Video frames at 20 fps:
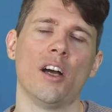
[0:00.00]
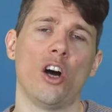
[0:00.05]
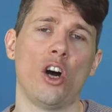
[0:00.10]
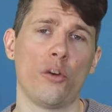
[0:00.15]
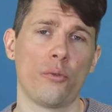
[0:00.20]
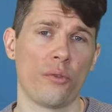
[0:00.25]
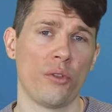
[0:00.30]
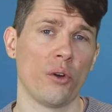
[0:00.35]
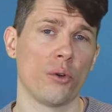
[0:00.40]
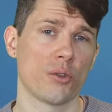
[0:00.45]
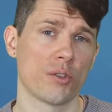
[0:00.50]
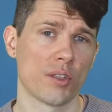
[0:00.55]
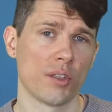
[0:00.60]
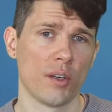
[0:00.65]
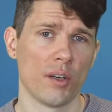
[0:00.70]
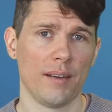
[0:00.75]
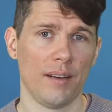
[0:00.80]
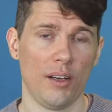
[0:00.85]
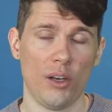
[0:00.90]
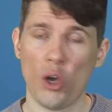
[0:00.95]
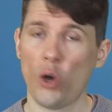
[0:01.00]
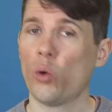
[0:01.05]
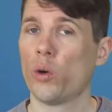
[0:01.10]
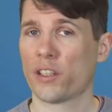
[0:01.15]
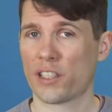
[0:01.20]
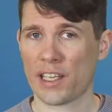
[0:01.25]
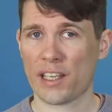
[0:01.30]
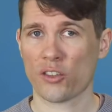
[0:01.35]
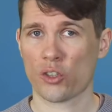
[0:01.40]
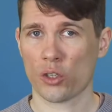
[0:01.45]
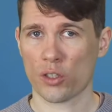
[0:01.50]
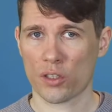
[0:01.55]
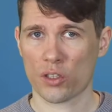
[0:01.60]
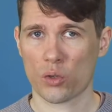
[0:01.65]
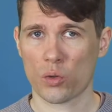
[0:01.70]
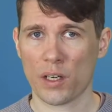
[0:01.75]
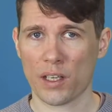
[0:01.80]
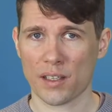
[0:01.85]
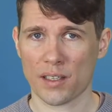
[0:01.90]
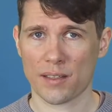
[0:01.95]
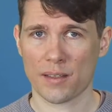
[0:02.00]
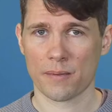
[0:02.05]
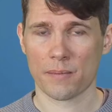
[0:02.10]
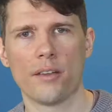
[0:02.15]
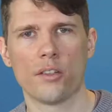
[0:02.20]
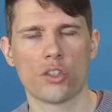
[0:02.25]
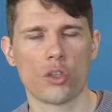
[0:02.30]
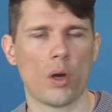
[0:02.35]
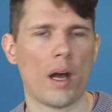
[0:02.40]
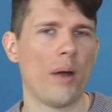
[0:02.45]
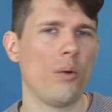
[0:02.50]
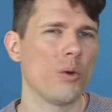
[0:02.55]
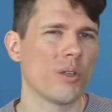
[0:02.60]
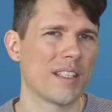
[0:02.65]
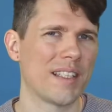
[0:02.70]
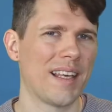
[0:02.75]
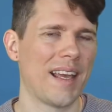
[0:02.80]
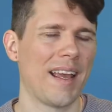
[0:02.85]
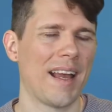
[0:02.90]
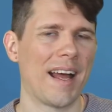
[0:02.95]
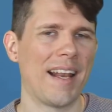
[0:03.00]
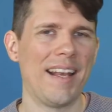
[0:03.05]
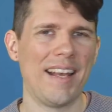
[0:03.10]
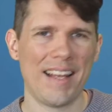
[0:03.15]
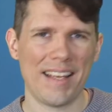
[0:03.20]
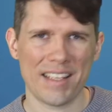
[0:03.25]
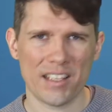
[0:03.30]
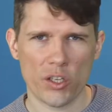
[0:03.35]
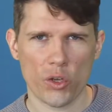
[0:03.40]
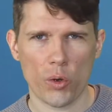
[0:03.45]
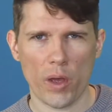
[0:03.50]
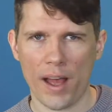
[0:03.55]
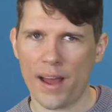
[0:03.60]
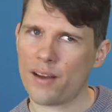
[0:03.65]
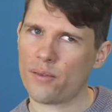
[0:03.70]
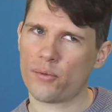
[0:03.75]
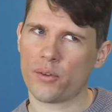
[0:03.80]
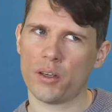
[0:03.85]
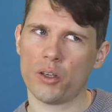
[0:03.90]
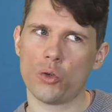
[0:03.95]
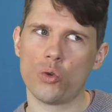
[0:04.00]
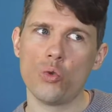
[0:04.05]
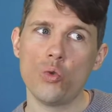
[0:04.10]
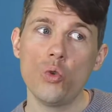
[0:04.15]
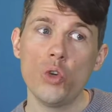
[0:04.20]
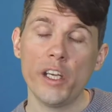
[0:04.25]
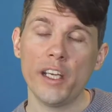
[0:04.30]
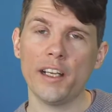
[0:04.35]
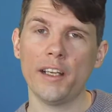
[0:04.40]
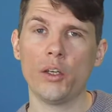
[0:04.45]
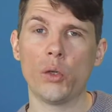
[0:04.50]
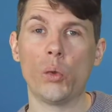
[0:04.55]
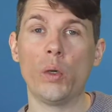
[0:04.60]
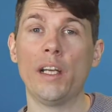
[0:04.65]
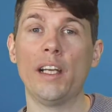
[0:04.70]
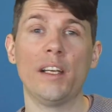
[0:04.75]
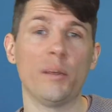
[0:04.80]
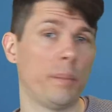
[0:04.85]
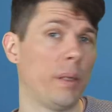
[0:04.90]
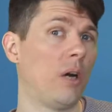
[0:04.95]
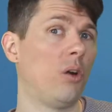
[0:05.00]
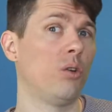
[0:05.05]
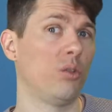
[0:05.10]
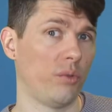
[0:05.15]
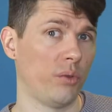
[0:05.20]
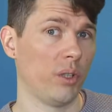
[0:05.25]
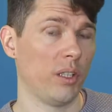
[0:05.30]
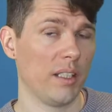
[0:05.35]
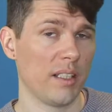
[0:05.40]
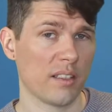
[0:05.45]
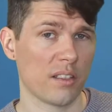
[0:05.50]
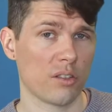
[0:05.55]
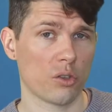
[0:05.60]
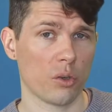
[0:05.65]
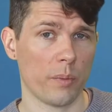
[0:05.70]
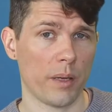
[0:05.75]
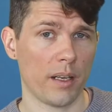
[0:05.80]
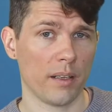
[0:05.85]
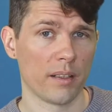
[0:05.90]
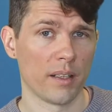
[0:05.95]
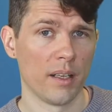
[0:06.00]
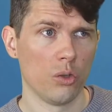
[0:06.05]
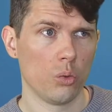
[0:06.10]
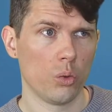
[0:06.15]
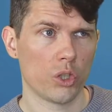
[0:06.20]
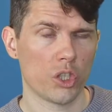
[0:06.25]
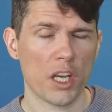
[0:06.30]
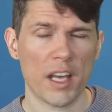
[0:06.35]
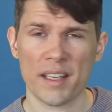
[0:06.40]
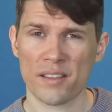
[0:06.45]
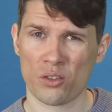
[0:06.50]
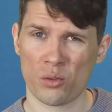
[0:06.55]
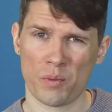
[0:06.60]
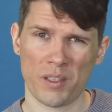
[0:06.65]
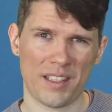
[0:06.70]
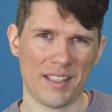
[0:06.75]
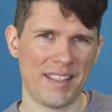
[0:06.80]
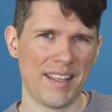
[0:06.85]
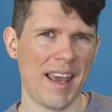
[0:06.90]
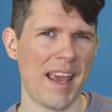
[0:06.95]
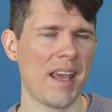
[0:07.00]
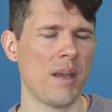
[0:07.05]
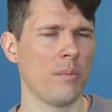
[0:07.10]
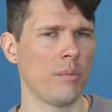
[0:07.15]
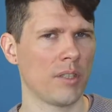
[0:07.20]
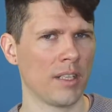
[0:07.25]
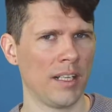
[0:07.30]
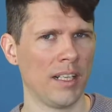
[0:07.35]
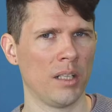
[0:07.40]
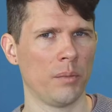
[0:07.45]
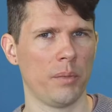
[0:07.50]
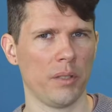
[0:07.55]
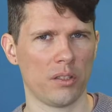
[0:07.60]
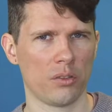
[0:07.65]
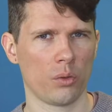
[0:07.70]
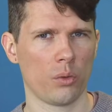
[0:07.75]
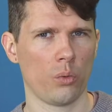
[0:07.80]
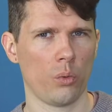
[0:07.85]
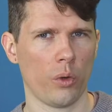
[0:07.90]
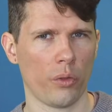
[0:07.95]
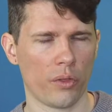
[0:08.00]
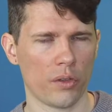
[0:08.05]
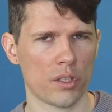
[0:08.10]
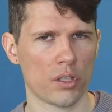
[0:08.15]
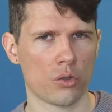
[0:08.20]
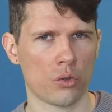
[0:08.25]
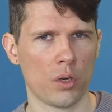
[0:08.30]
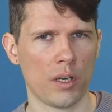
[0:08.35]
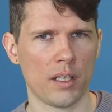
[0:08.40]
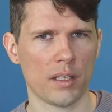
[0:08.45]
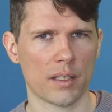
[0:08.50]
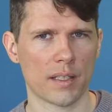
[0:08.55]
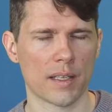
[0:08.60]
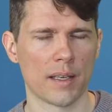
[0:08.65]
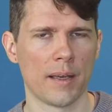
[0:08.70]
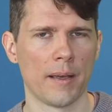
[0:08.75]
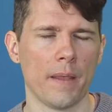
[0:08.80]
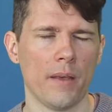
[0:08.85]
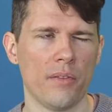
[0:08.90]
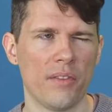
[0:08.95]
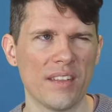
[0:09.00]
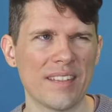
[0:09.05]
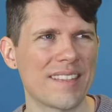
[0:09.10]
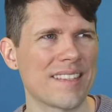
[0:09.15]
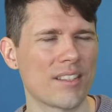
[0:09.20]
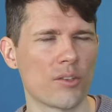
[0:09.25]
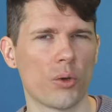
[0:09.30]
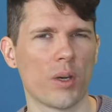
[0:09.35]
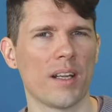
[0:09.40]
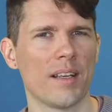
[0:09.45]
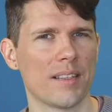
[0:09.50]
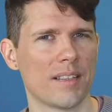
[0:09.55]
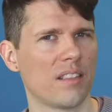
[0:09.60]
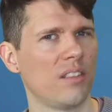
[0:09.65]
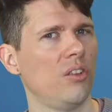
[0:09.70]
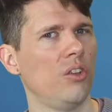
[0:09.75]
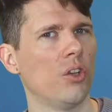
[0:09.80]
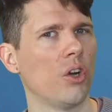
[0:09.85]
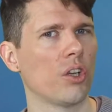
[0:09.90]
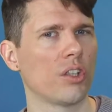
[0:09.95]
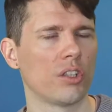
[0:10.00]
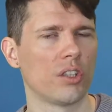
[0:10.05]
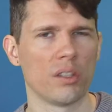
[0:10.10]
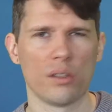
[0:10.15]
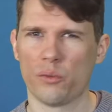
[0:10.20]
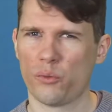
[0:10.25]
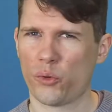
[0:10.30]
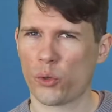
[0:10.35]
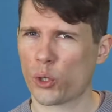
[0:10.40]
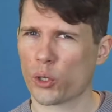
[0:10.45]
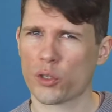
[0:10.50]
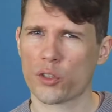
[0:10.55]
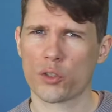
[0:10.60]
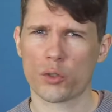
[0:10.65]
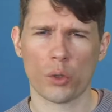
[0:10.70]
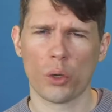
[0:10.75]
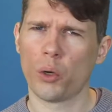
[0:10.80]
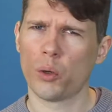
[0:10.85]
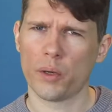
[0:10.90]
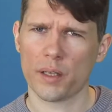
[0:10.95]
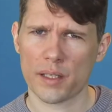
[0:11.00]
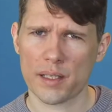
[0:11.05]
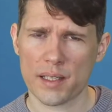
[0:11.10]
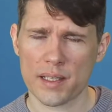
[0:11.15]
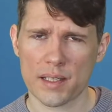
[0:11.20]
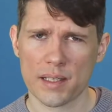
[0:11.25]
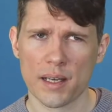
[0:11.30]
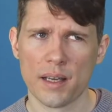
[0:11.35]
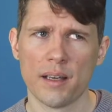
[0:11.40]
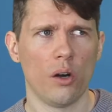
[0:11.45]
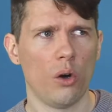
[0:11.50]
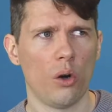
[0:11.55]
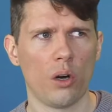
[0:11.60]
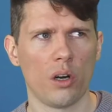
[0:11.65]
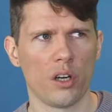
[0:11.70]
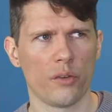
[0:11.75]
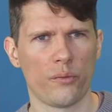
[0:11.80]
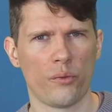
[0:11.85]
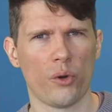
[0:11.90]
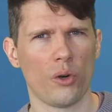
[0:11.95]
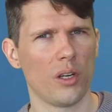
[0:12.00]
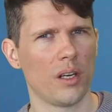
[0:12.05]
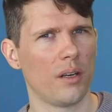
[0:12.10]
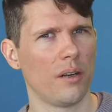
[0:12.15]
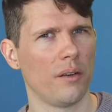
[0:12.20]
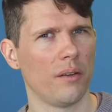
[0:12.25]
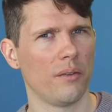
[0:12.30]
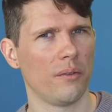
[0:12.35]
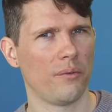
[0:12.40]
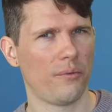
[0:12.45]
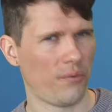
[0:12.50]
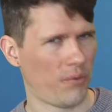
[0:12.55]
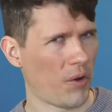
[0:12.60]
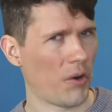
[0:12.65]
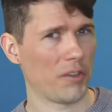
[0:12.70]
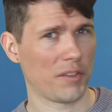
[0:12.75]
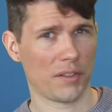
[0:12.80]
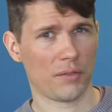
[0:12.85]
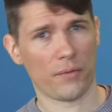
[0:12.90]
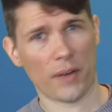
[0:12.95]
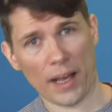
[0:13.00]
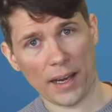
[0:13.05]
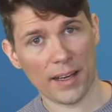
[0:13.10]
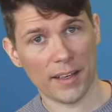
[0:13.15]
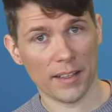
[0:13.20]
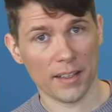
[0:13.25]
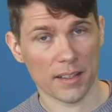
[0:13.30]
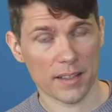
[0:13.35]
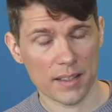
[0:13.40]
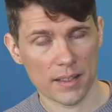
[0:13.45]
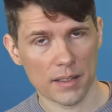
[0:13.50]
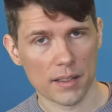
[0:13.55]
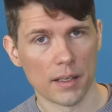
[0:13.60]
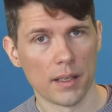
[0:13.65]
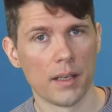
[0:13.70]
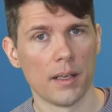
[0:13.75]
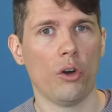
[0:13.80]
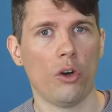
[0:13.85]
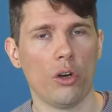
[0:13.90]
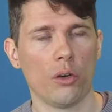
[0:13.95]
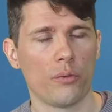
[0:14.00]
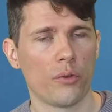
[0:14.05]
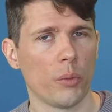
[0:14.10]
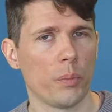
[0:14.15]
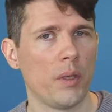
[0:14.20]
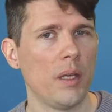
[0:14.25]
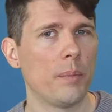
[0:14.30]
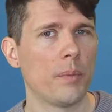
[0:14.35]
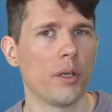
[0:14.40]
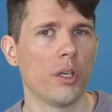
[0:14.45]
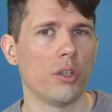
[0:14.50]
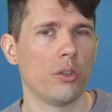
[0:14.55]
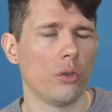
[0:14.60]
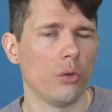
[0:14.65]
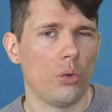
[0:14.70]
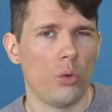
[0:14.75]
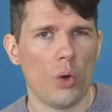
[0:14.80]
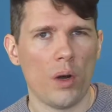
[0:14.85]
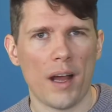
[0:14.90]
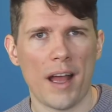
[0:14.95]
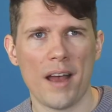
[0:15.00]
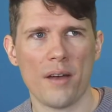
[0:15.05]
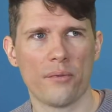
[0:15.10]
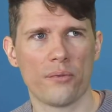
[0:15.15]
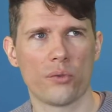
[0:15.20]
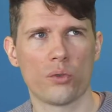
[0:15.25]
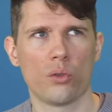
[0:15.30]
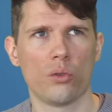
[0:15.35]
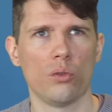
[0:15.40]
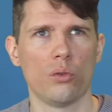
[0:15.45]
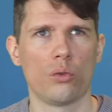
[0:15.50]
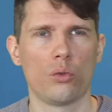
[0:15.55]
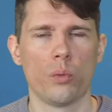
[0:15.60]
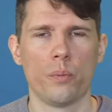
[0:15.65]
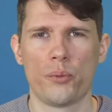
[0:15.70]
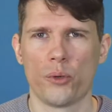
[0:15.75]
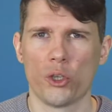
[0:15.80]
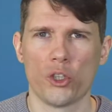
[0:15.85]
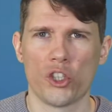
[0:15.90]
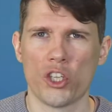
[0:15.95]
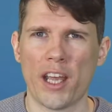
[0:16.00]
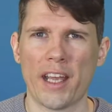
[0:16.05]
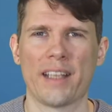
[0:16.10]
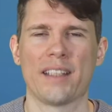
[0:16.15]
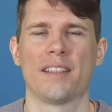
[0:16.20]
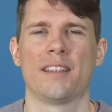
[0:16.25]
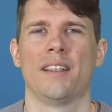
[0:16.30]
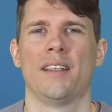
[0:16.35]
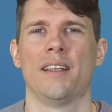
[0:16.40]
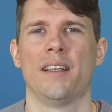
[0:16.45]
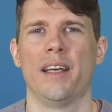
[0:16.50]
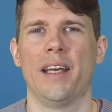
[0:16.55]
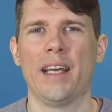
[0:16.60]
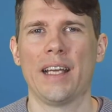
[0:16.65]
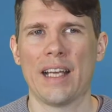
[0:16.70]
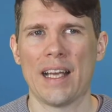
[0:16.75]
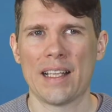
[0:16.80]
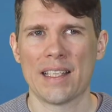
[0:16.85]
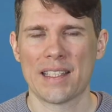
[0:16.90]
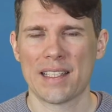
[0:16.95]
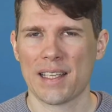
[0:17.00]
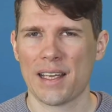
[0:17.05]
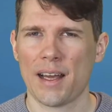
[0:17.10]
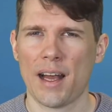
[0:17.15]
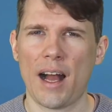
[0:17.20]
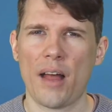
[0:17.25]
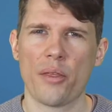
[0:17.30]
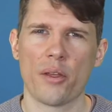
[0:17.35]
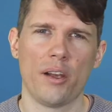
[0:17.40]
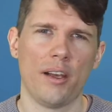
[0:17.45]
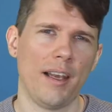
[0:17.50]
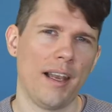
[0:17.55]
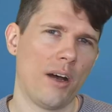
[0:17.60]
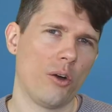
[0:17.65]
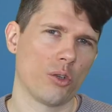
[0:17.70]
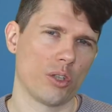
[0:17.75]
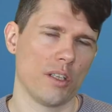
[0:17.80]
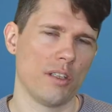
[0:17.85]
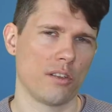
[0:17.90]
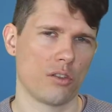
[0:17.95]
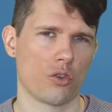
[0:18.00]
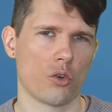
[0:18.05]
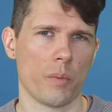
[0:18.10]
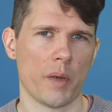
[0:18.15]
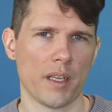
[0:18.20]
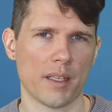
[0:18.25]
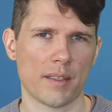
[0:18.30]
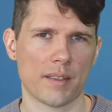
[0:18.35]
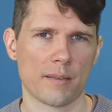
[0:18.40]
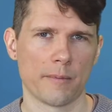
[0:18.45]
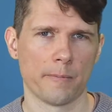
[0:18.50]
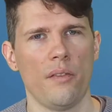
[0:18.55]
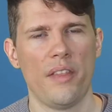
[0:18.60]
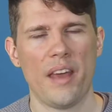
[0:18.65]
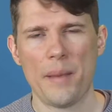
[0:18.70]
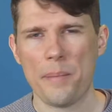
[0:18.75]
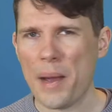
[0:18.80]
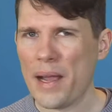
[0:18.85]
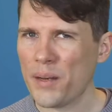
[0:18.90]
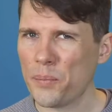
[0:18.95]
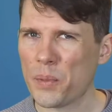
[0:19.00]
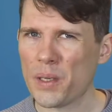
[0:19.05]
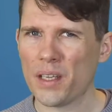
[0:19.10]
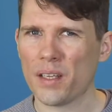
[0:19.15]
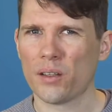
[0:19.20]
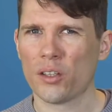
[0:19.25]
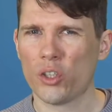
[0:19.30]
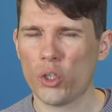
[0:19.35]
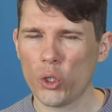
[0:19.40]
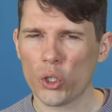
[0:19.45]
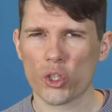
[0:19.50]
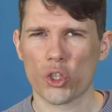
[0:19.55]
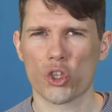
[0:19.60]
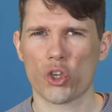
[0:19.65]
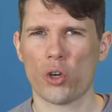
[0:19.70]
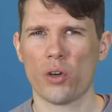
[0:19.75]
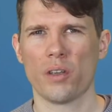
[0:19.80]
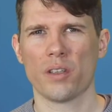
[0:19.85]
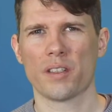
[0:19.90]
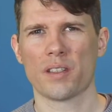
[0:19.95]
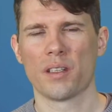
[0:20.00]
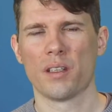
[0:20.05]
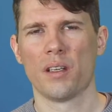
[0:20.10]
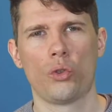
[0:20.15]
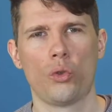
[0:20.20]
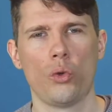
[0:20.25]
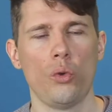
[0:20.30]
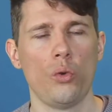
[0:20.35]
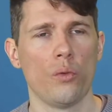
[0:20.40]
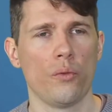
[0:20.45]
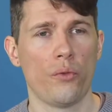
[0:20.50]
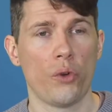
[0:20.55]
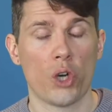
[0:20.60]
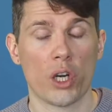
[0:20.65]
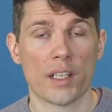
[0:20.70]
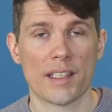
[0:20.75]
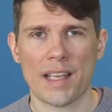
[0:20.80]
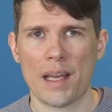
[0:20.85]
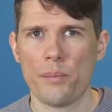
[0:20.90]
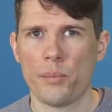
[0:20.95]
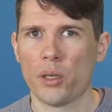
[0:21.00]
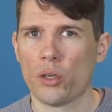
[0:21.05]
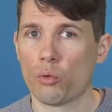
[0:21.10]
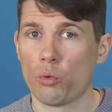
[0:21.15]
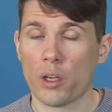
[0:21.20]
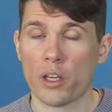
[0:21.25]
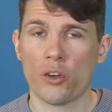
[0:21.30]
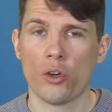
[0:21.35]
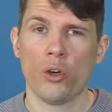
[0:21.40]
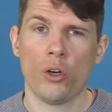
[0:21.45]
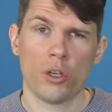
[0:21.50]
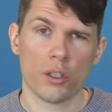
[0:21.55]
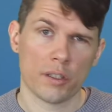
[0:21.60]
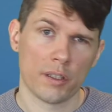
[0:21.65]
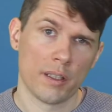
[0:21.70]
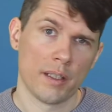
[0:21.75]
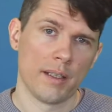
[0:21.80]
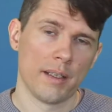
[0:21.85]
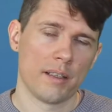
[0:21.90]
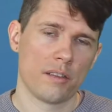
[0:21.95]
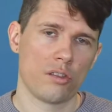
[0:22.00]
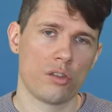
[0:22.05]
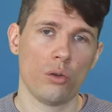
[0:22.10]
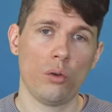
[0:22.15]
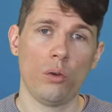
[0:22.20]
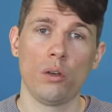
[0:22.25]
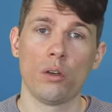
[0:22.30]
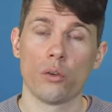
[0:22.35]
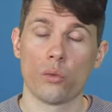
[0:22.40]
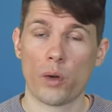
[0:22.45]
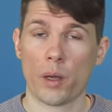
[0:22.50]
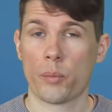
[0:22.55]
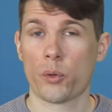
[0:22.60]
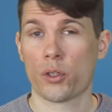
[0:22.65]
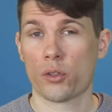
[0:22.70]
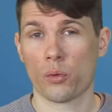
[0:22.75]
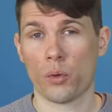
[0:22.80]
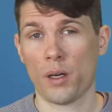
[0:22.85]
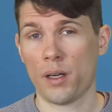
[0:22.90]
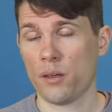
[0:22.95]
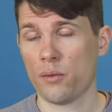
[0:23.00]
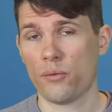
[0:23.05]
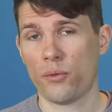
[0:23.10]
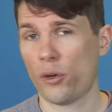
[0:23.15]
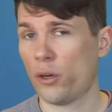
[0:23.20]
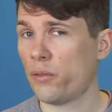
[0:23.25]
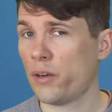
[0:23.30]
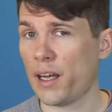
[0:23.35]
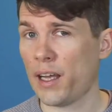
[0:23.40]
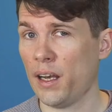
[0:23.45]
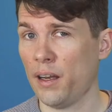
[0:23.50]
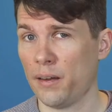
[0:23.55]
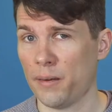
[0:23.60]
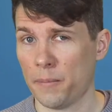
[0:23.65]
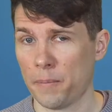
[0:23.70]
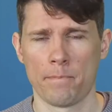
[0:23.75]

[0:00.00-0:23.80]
of those lower tension strings. So I would say, unless you have a really powerful instrument which has to be tamed a little bit with the strings, this string is not for soloists or for first violinists or for people who have to project against other loud instruments. They might be a good choice to, for example, record solo repertoire for violin.